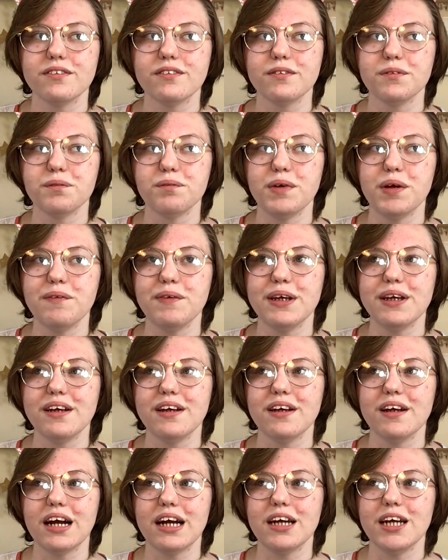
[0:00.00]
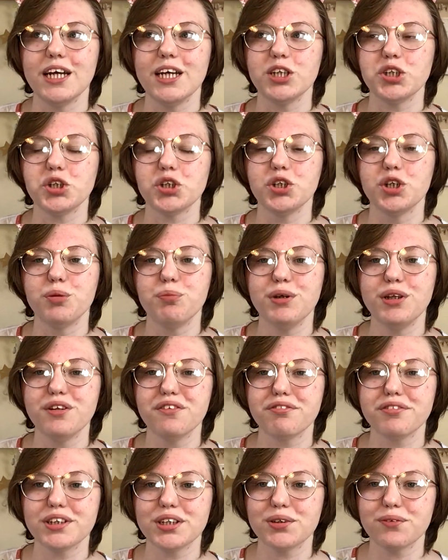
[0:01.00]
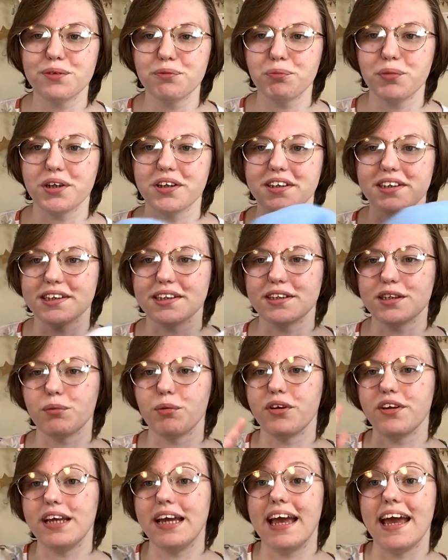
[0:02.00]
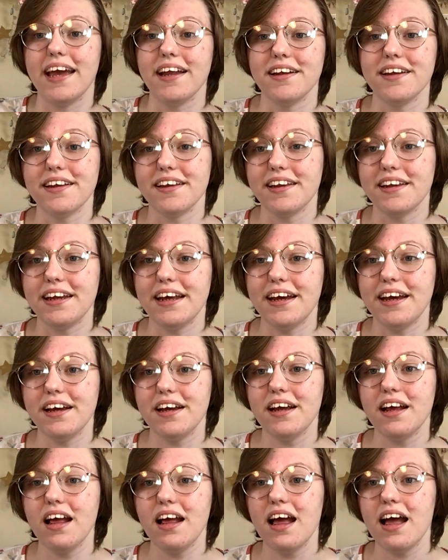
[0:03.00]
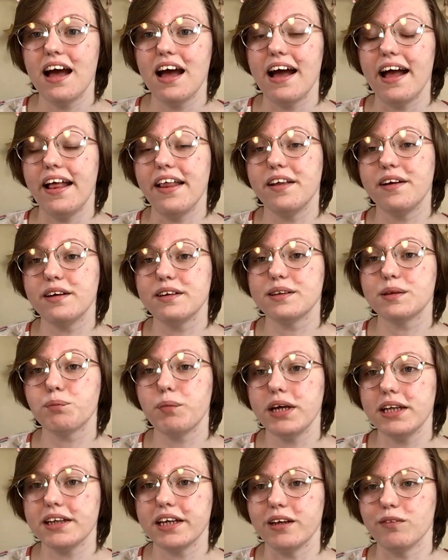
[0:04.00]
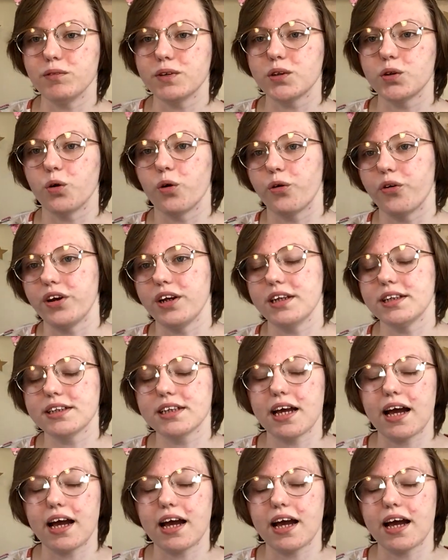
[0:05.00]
maybe it shouldn't have been the first one because it's about the end of the day, and that's bedtime stories.